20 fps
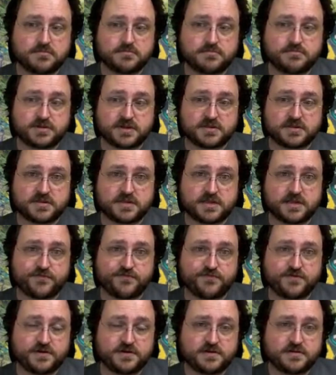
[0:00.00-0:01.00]
But
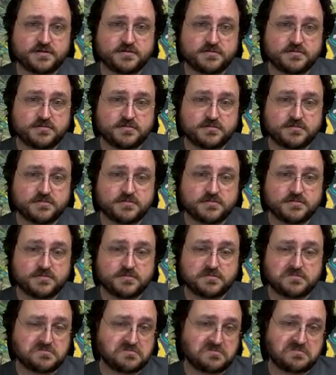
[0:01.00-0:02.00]
different?
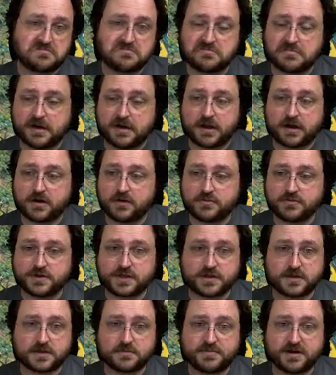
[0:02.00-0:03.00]
I don't know. We
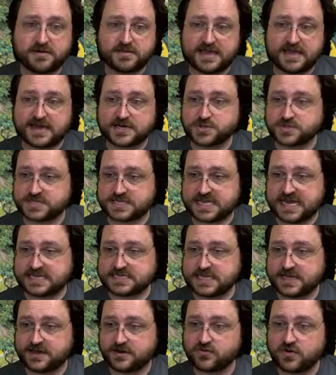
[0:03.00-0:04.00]
can compare the actual
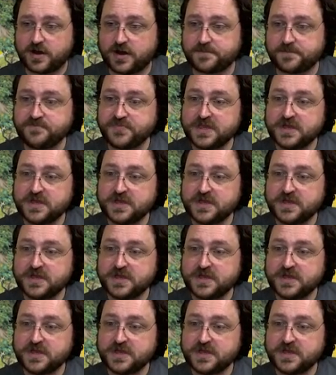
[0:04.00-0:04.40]
stats later on.